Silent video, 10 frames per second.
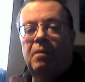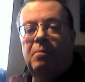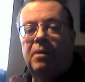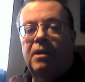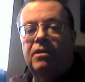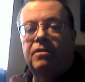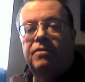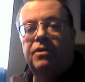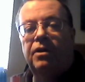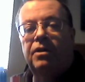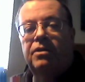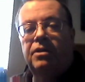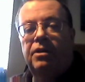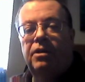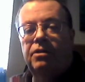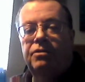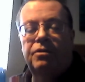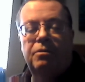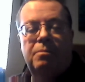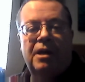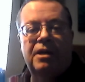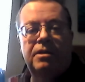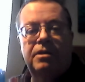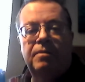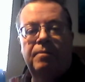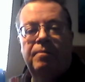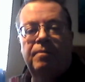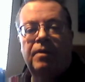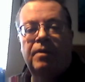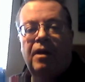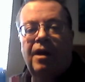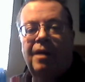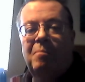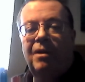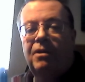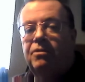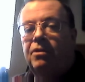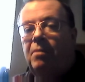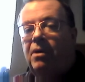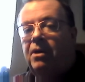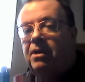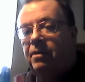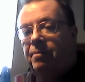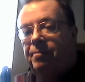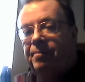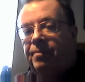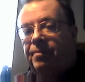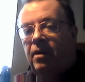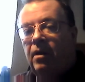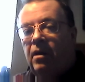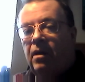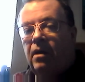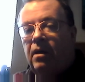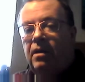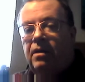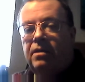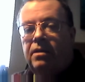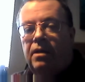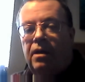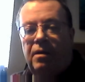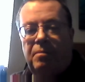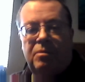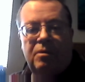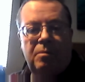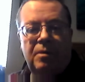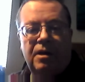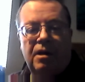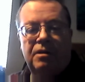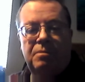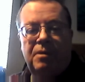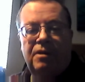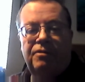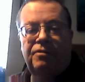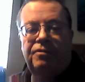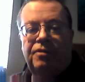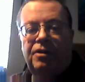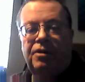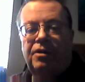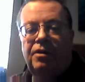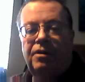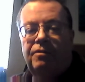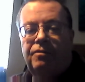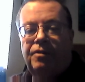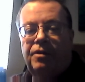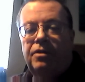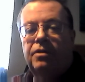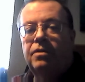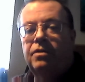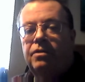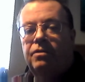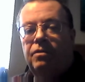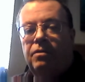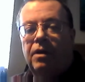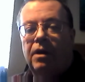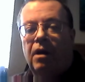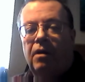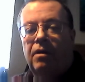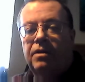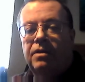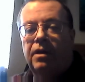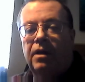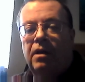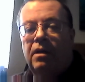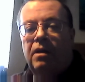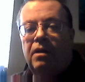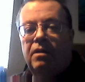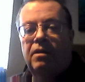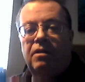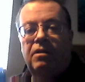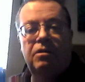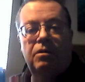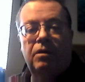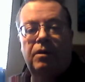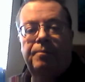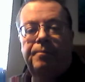because of China's industrial base and military might, is probably going to be a far, far stronger currency than the dollar.